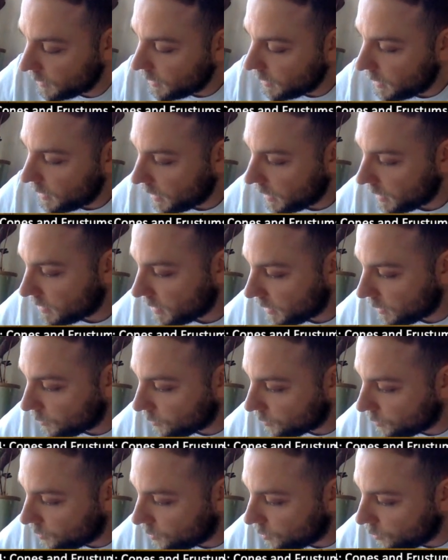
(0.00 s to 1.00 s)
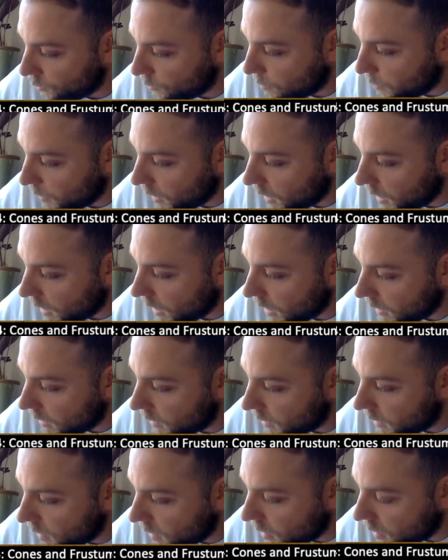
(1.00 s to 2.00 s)
is equal to pi
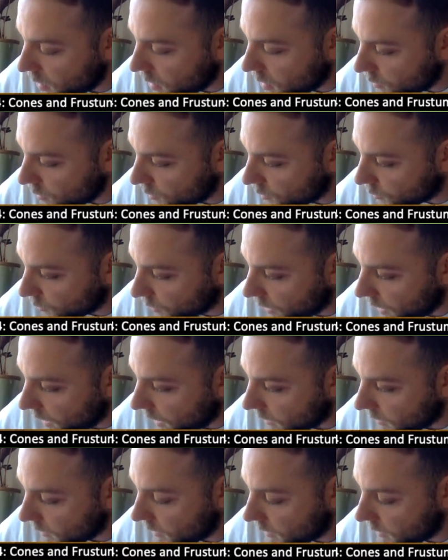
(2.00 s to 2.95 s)
r squared